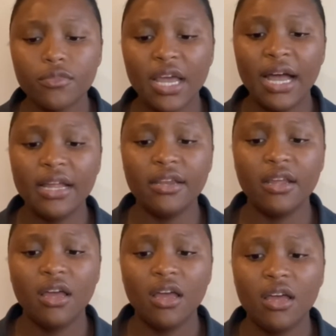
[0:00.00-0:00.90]
And
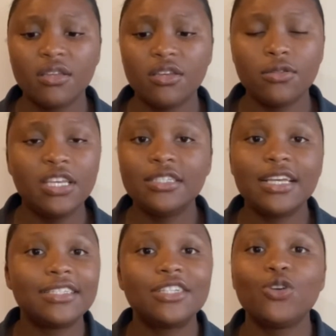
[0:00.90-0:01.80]
these
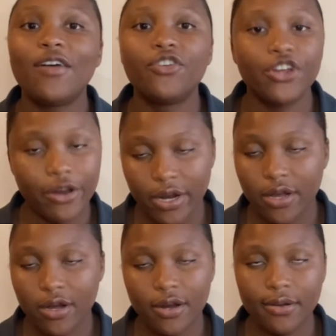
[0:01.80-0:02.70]
debts that you have on your
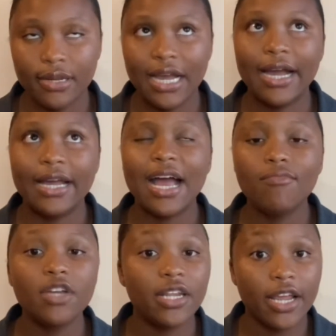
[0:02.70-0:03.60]
credit card. And
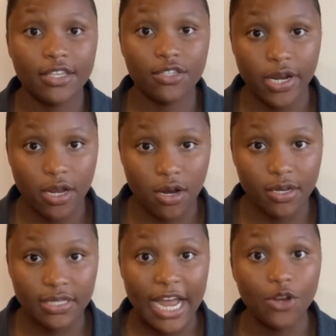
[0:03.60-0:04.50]
I'm not against credit
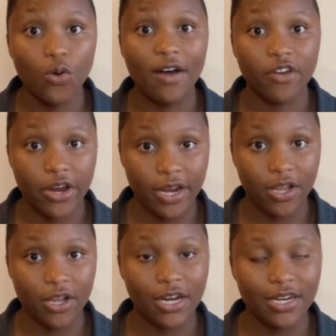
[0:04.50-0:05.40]
cards. I do have a
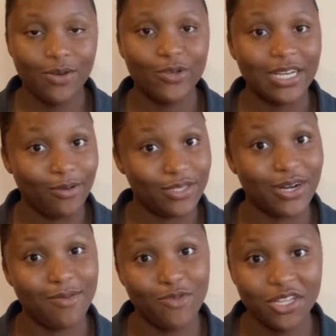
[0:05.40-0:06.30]
credit card, which I will
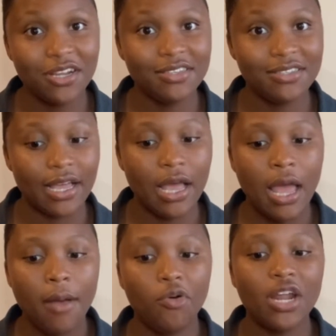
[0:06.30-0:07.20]
talk about in a sec.
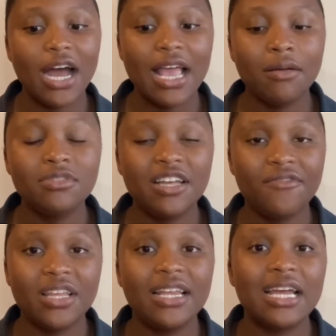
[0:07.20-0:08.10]
But I am
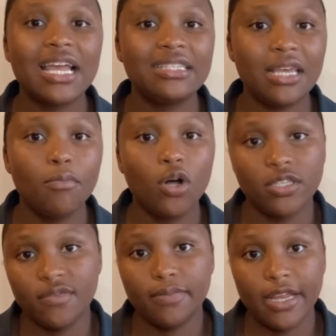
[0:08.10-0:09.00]
definitely against
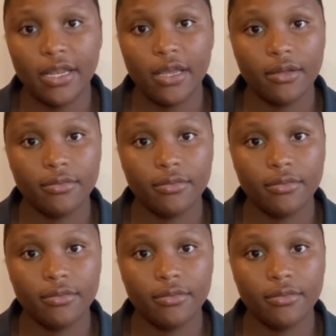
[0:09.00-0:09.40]
impulsive spending